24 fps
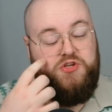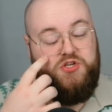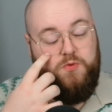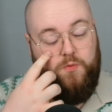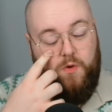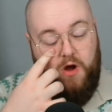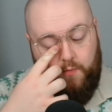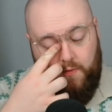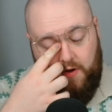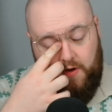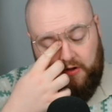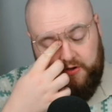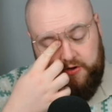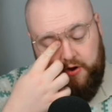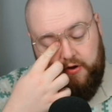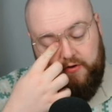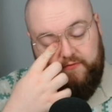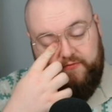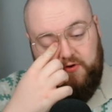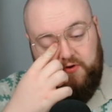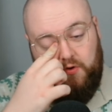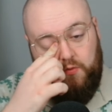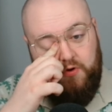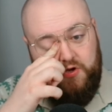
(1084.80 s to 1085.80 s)
to work well
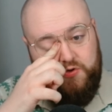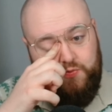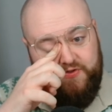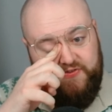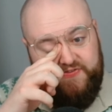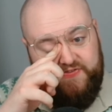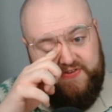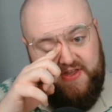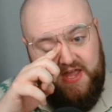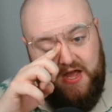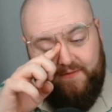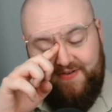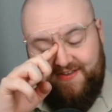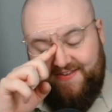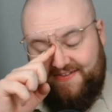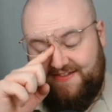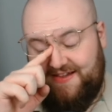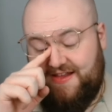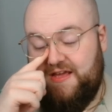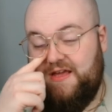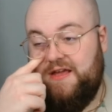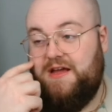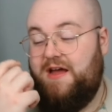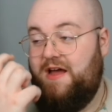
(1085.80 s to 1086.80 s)
going forward. We'll see,
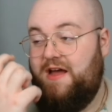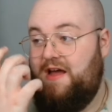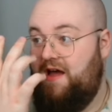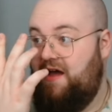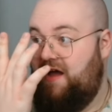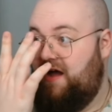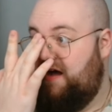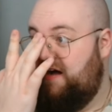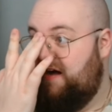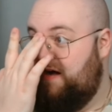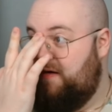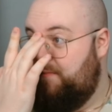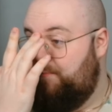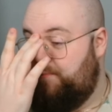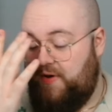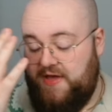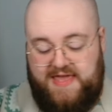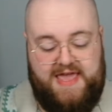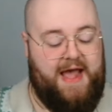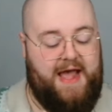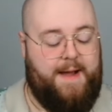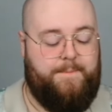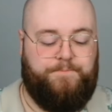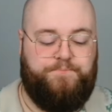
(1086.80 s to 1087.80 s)
obviously.
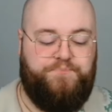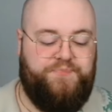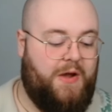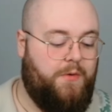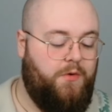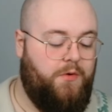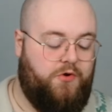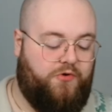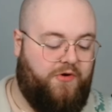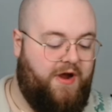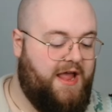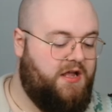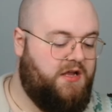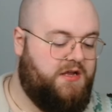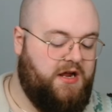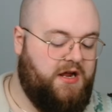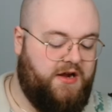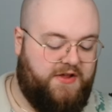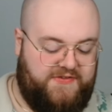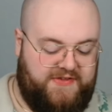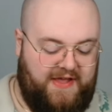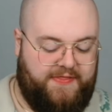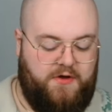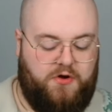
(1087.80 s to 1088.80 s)
But yeah, they were great.
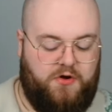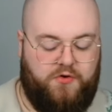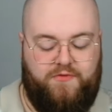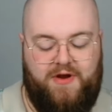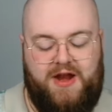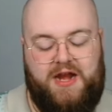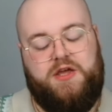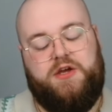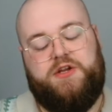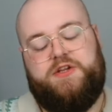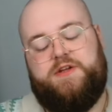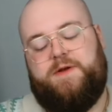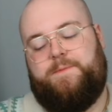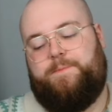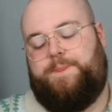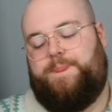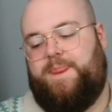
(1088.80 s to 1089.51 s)
Gotta say, they were really good.